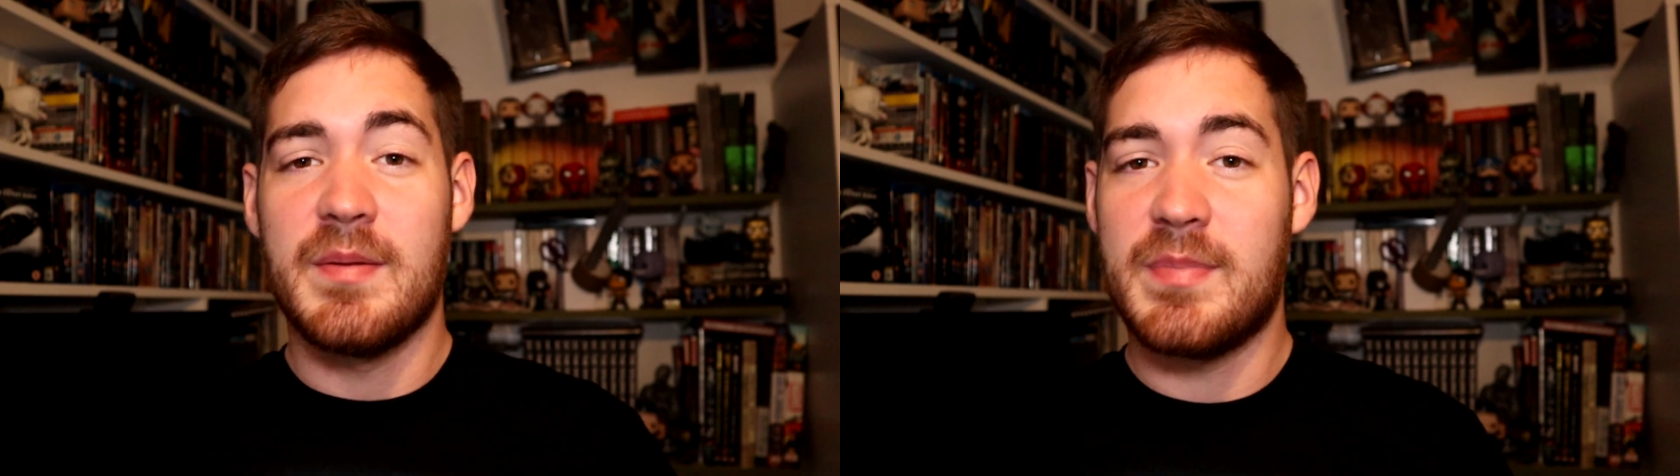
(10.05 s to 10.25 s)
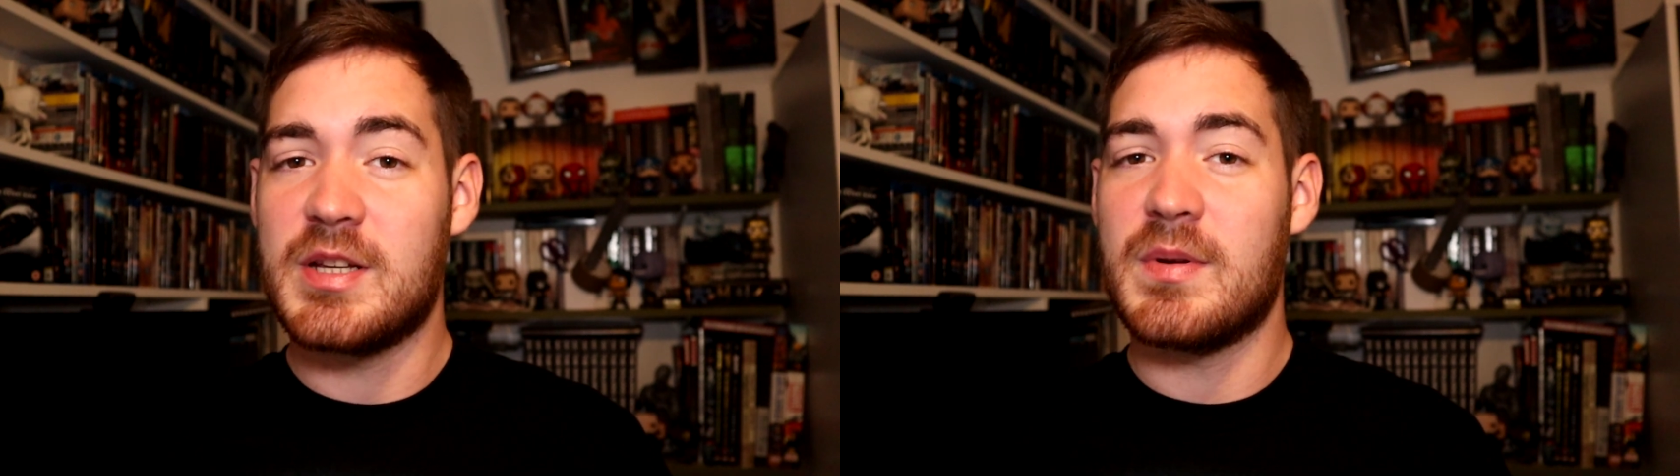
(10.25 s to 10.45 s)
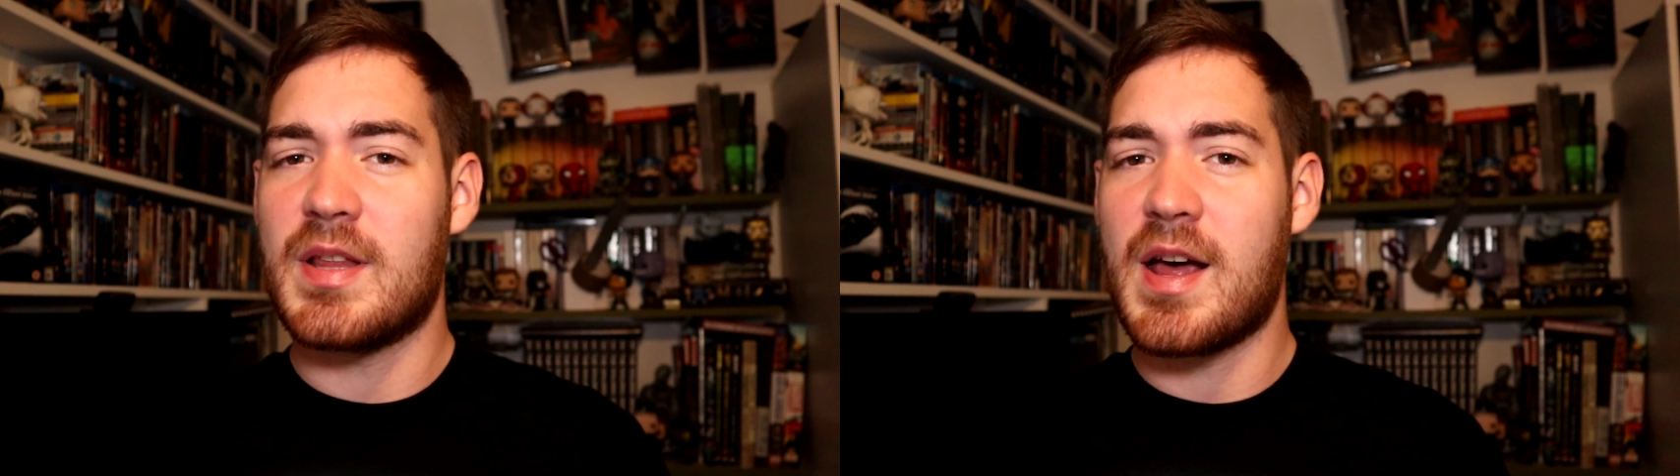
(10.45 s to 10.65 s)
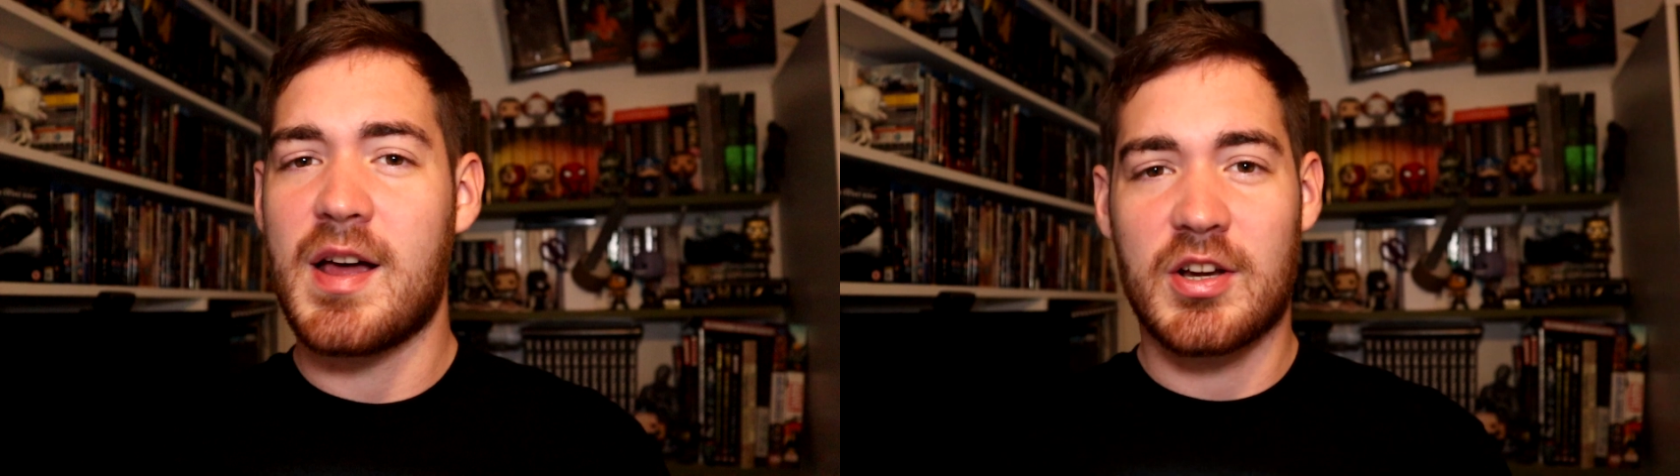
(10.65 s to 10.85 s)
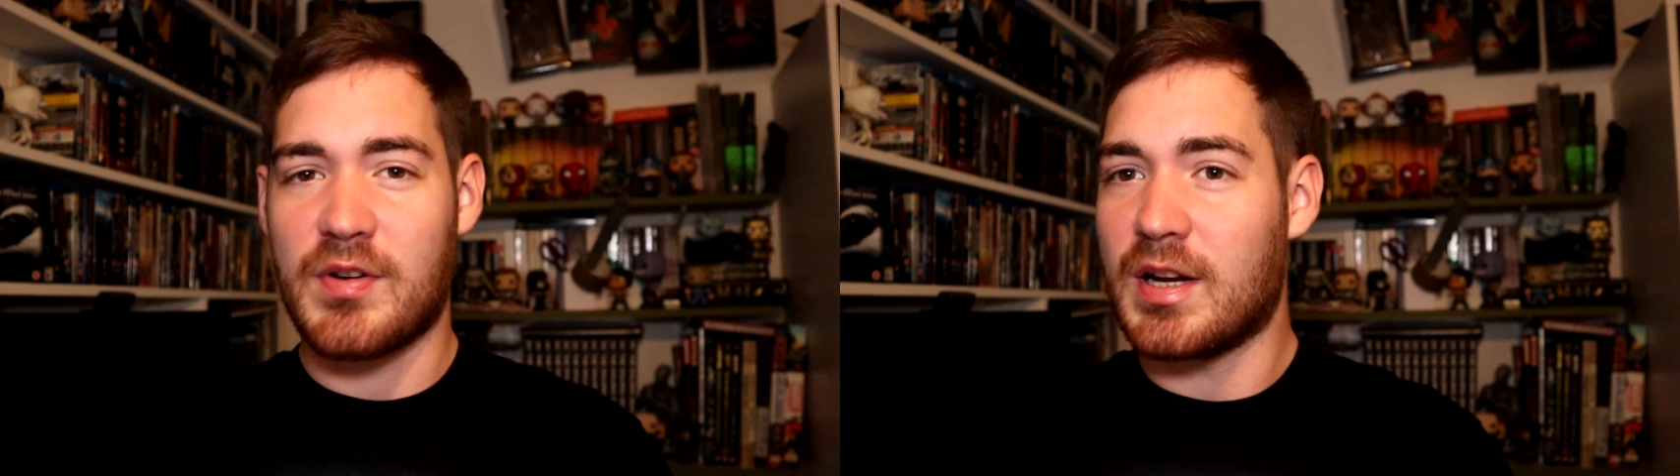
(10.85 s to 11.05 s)
busy with
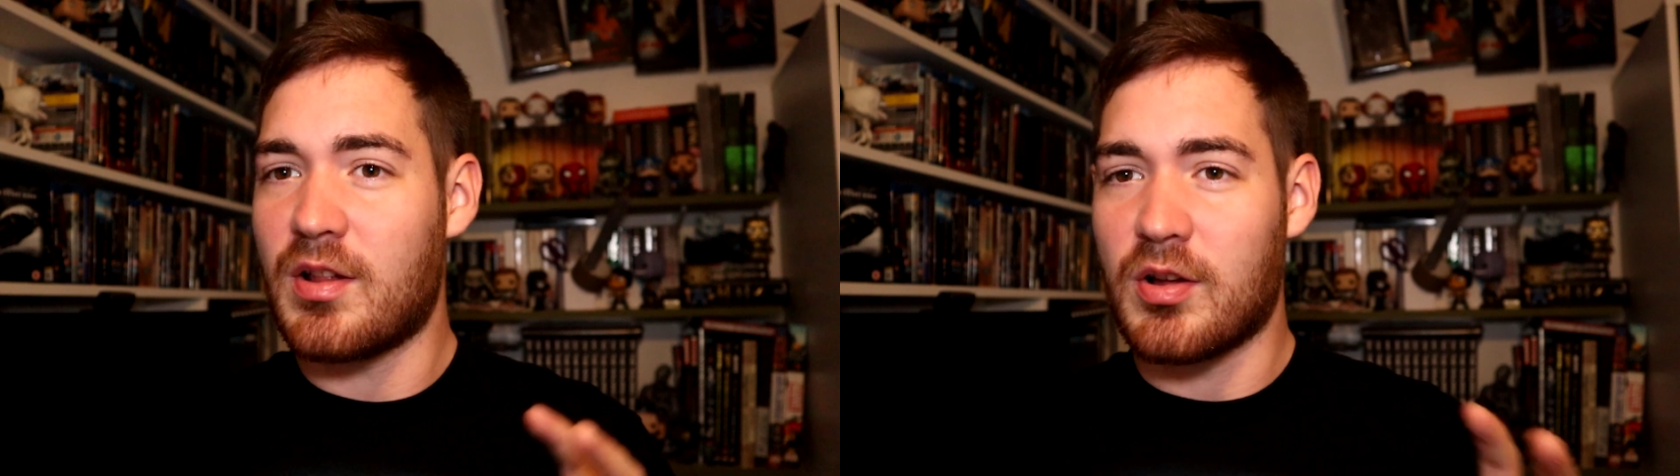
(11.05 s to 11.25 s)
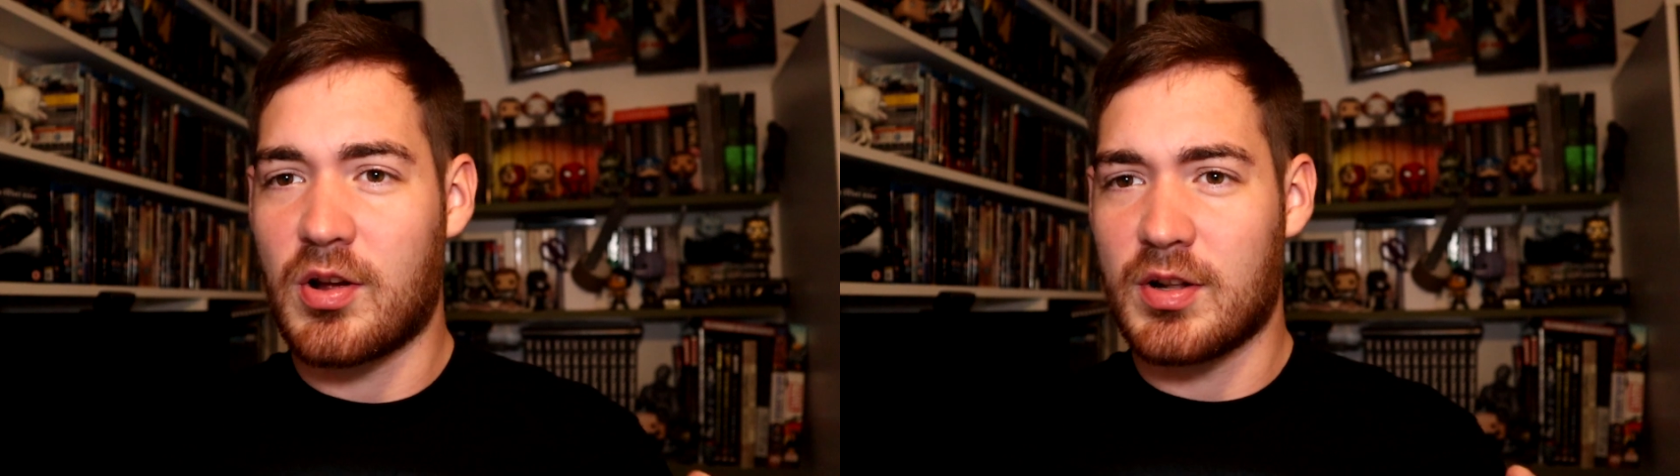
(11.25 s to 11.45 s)
that, creating a lot of